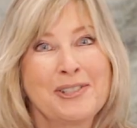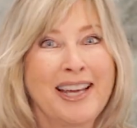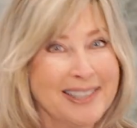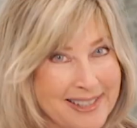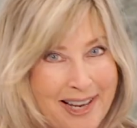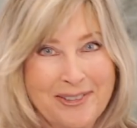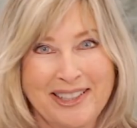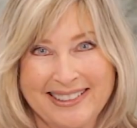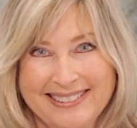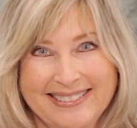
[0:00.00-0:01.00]
How's that
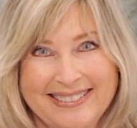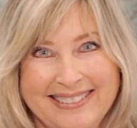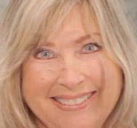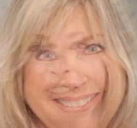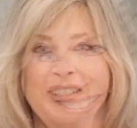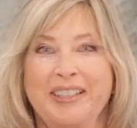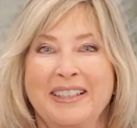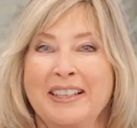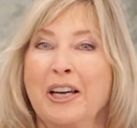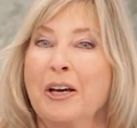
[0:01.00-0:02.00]
sounding?
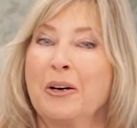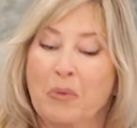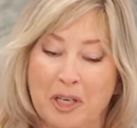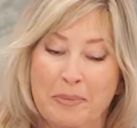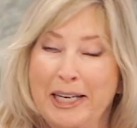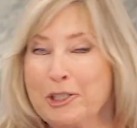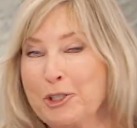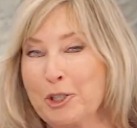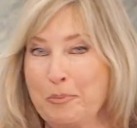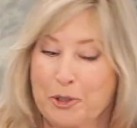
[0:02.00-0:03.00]
One of
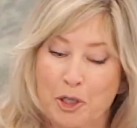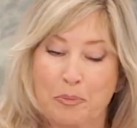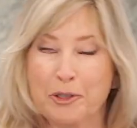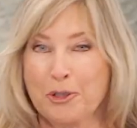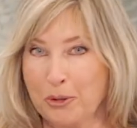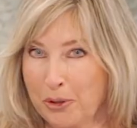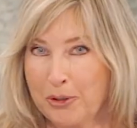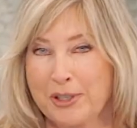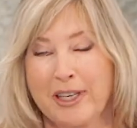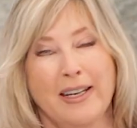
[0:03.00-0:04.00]
my super duper
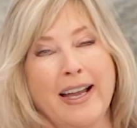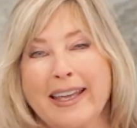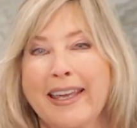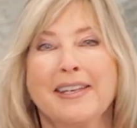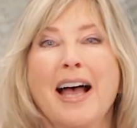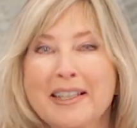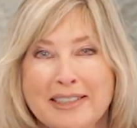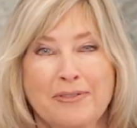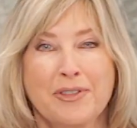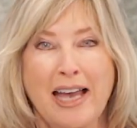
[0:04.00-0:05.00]
tools that I
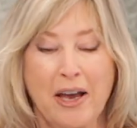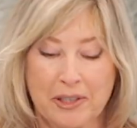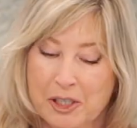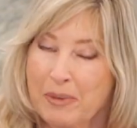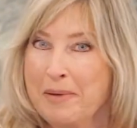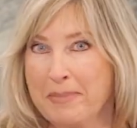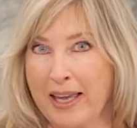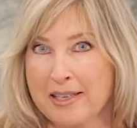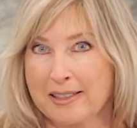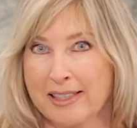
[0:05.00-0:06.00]
cannot live without is my
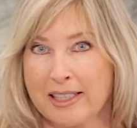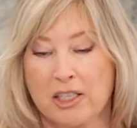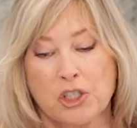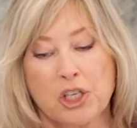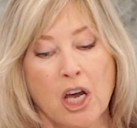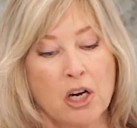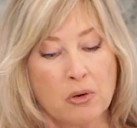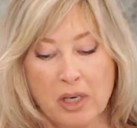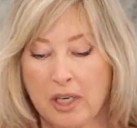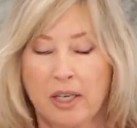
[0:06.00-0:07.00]
mandolin.
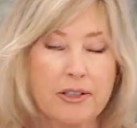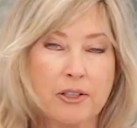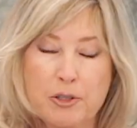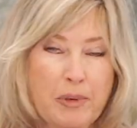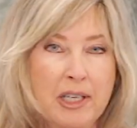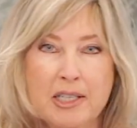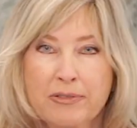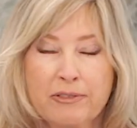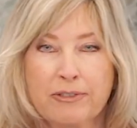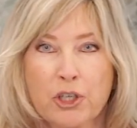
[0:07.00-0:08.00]
So there's
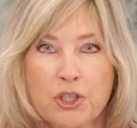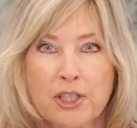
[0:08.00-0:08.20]
many different